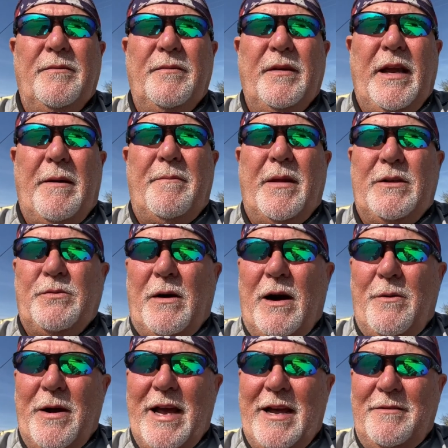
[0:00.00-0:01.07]
Yep, that's where I
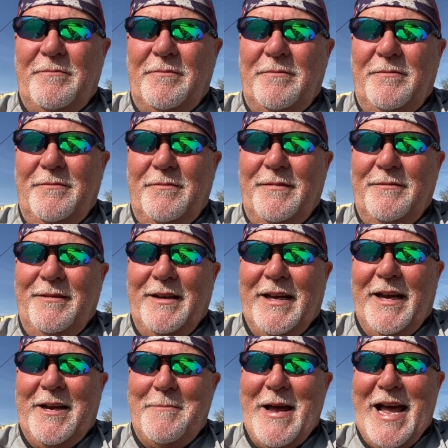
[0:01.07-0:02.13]
went.
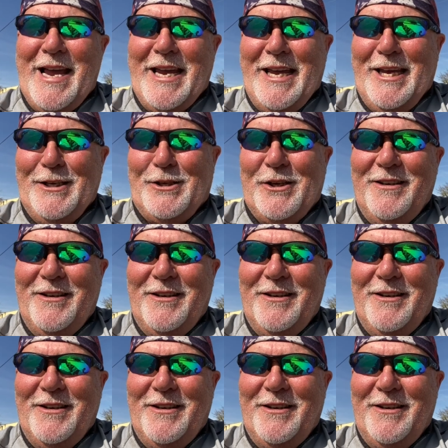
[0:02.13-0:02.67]
Giga Maggie's.